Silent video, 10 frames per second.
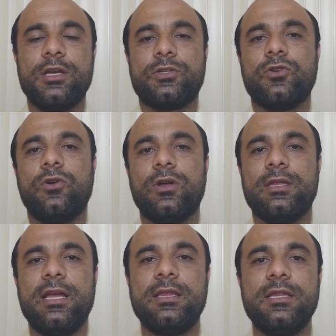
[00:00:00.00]
So
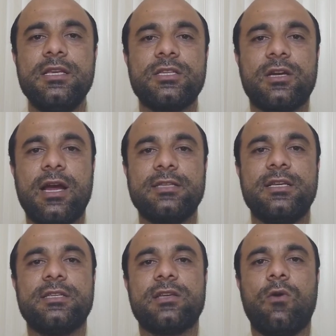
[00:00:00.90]
then these
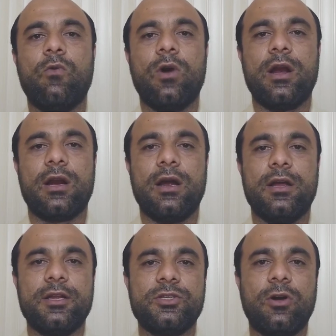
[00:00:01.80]
crises were
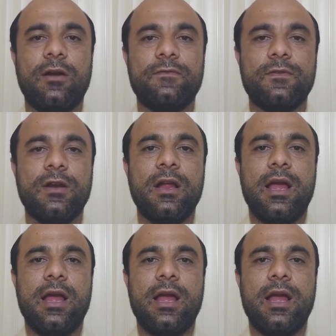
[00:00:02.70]
resolved,